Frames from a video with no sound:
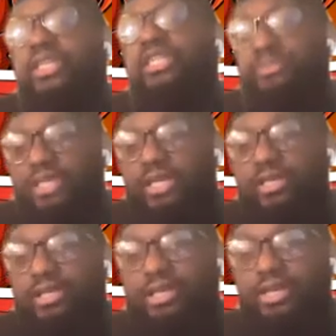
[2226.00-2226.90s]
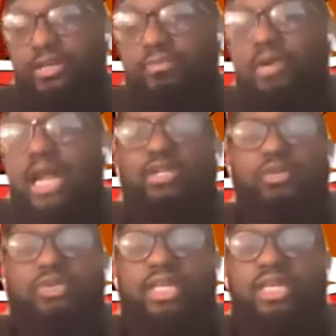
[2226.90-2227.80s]
this particular year. But I
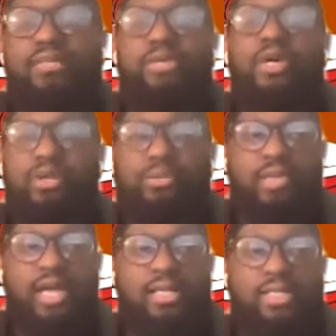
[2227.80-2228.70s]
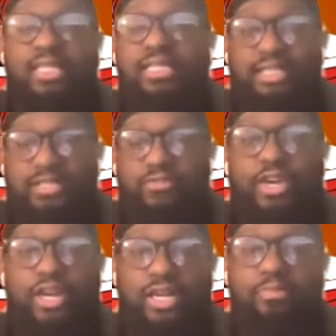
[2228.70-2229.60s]
do think it's building blocks, and this is a
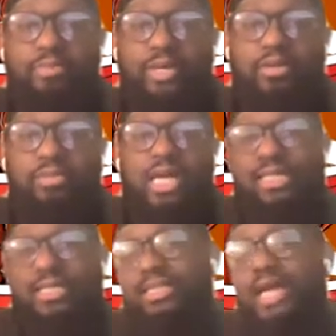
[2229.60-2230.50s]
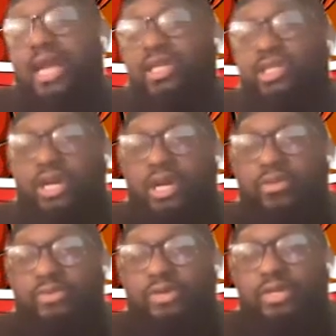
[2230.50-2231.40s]
very good building block. This entire draft.